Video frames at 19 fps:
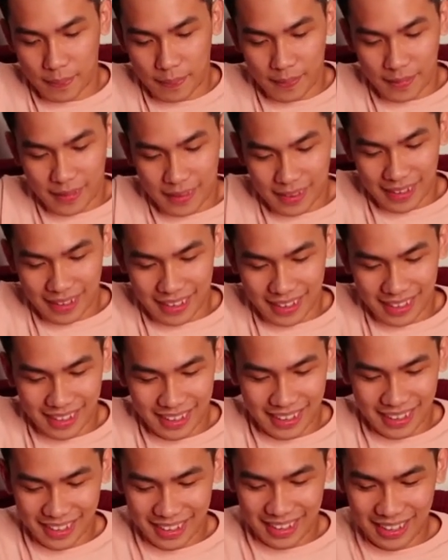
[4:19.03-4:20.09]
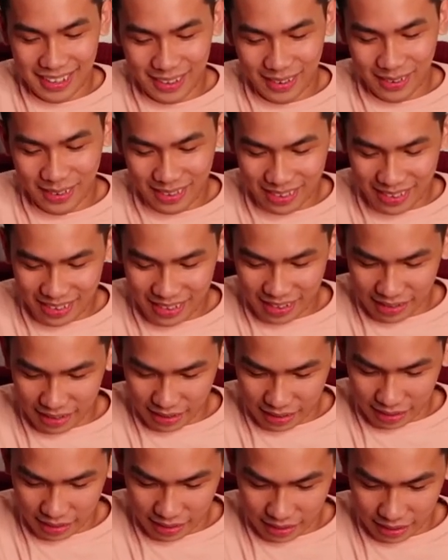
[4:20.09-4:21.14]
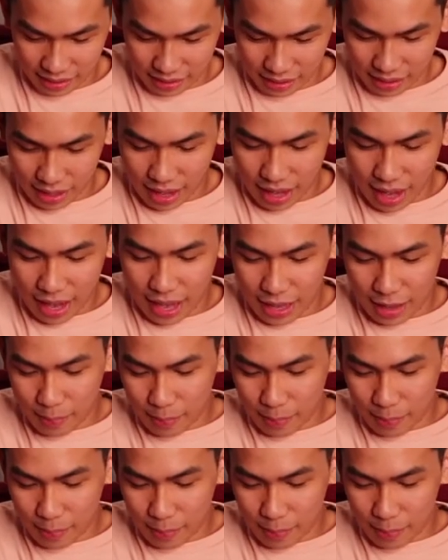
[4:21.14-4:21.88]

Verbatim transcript: I know, right? Maybe it is, maybe it's